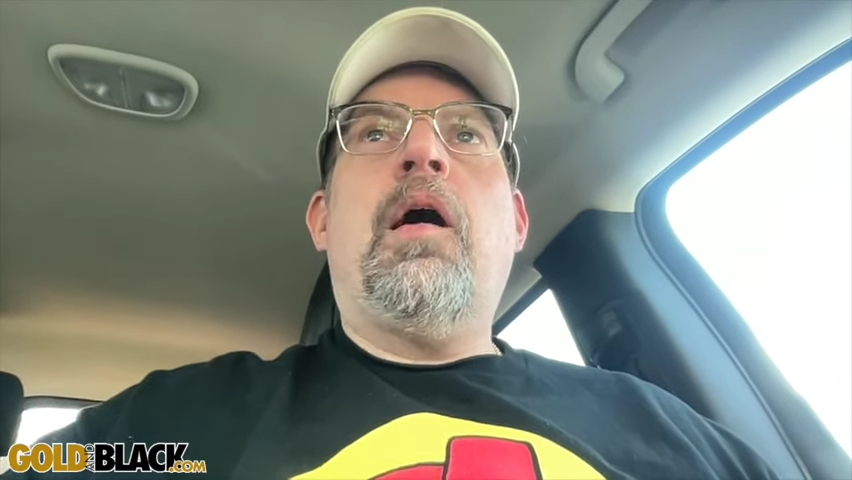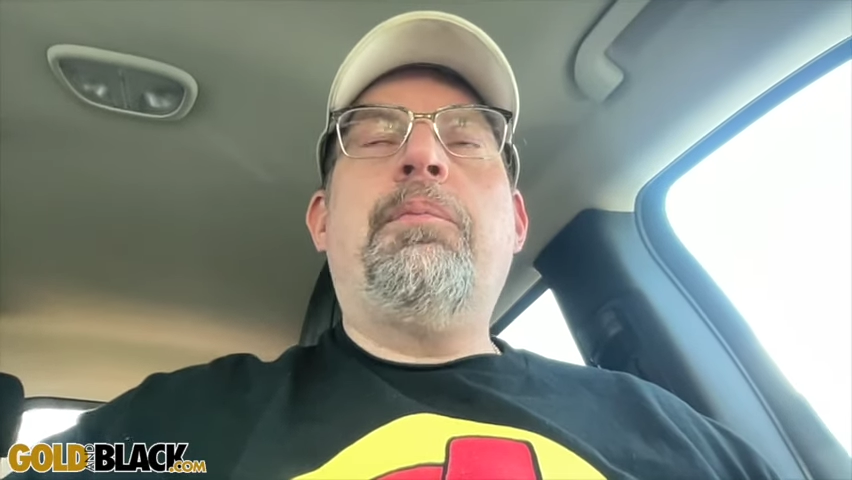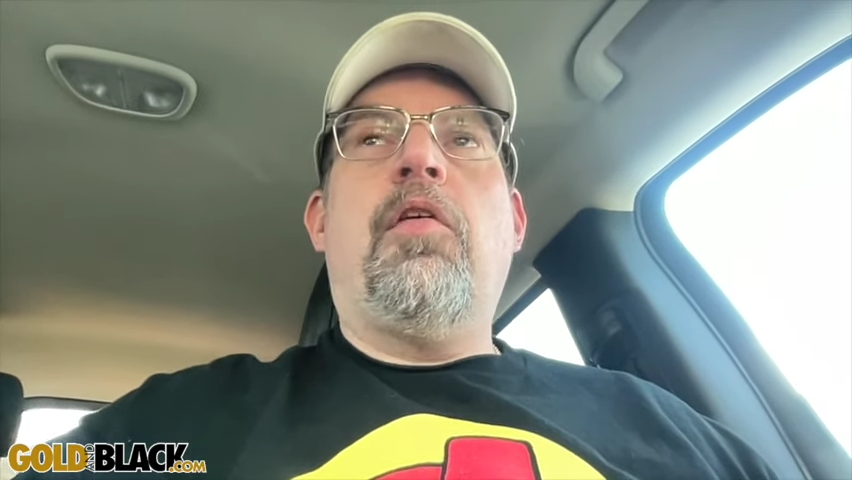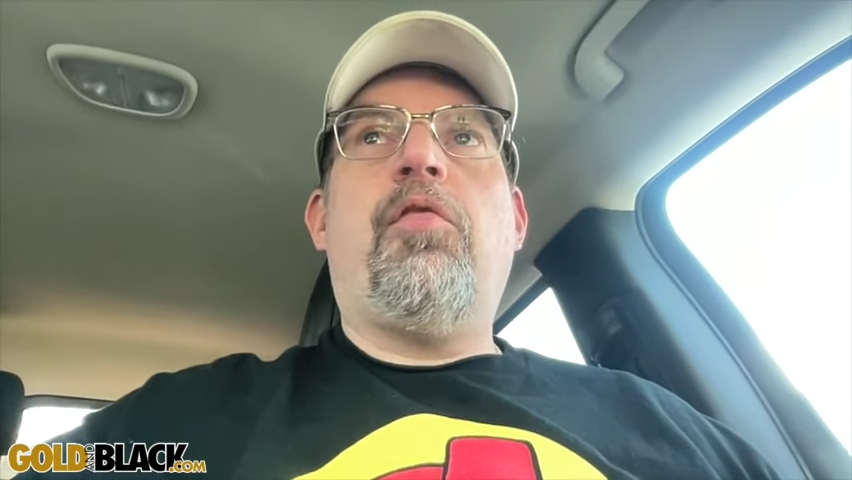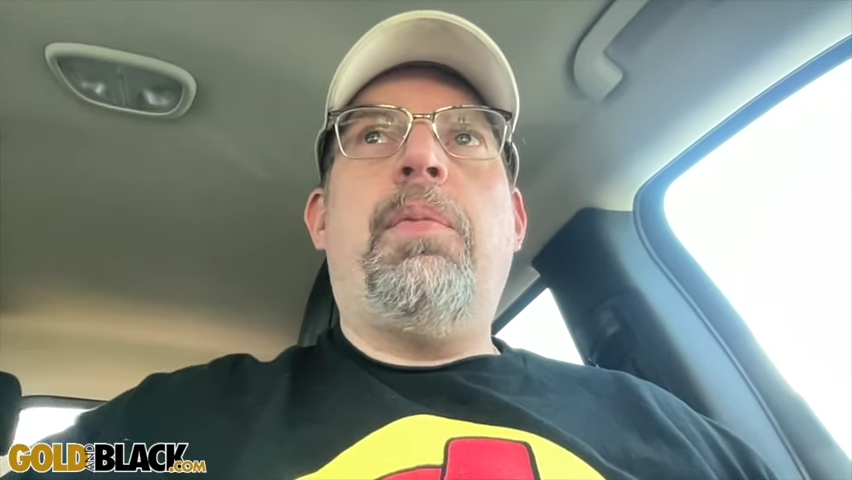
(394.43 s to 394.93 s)

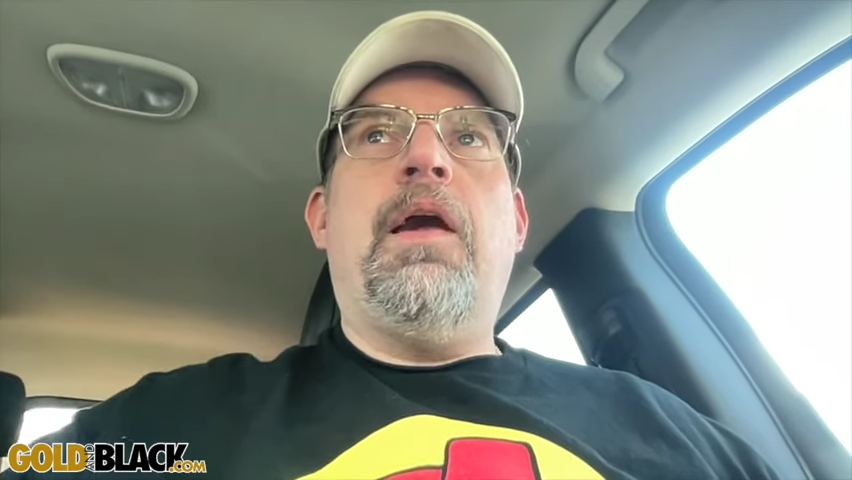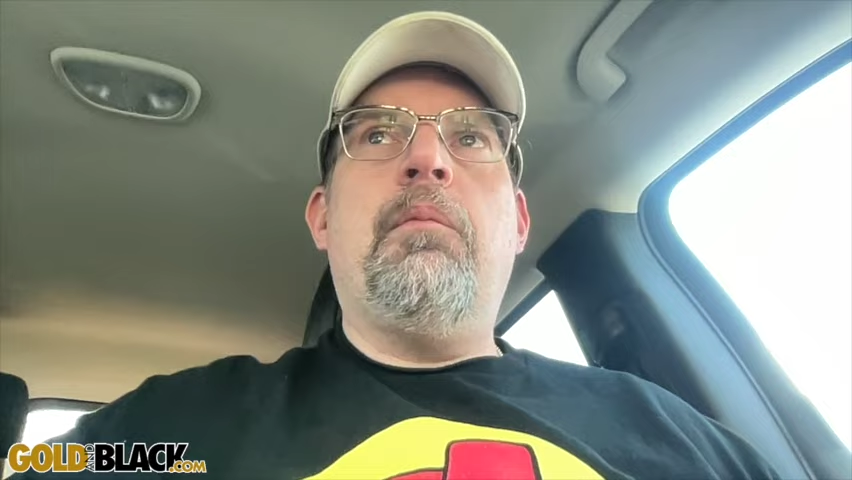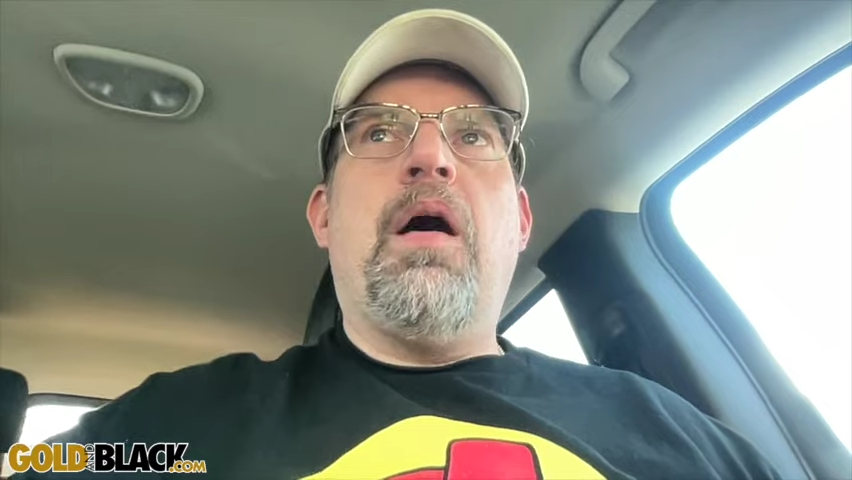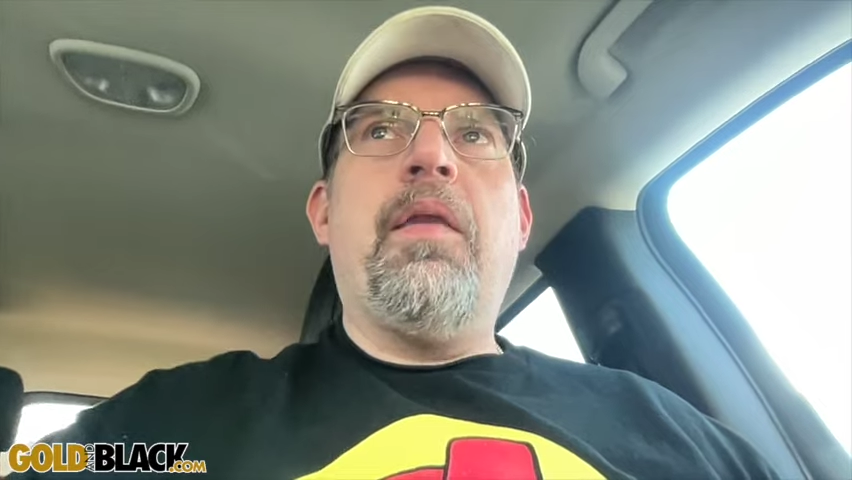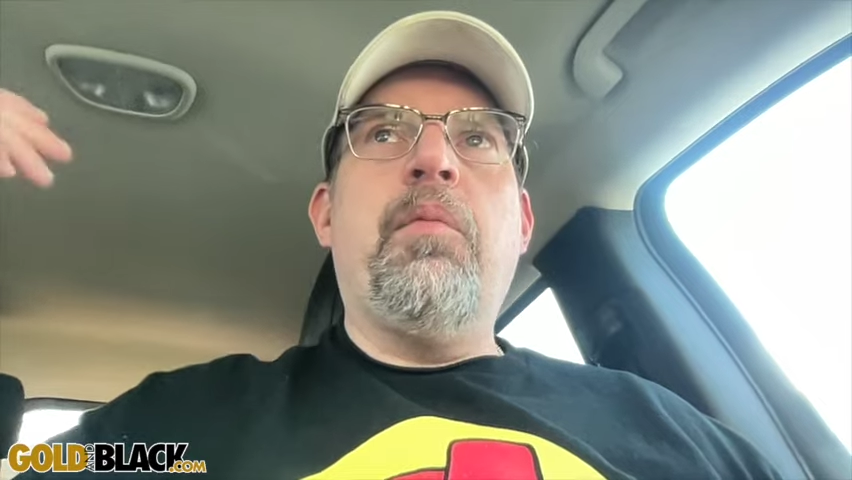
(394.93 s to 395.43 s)
up to
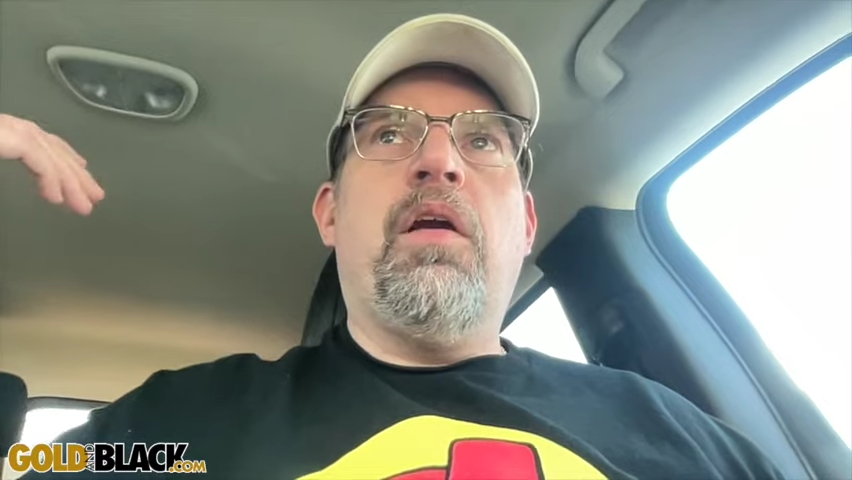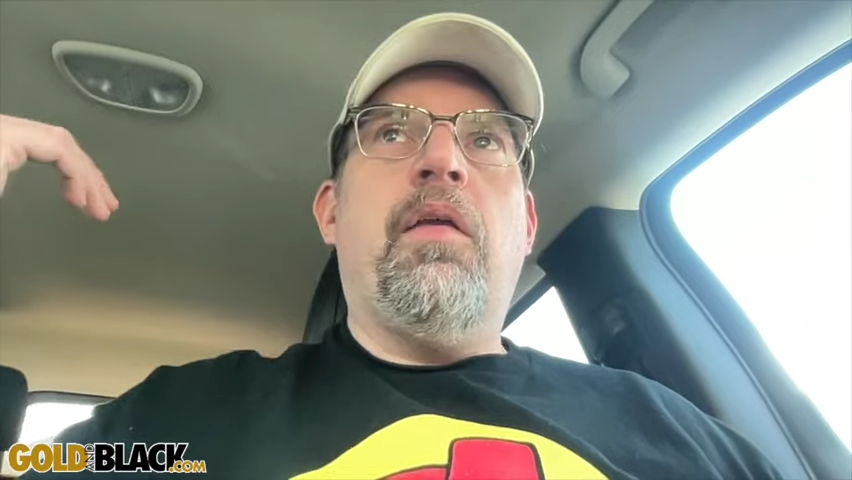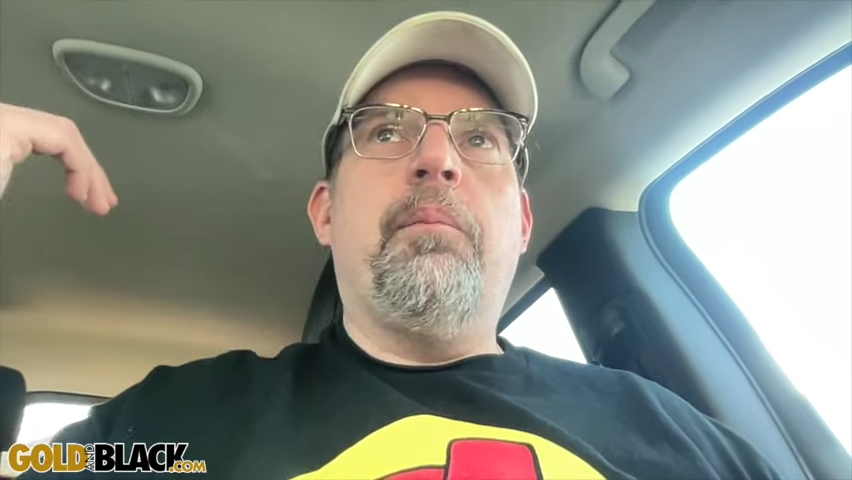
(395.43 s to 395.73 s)
speed by the middle of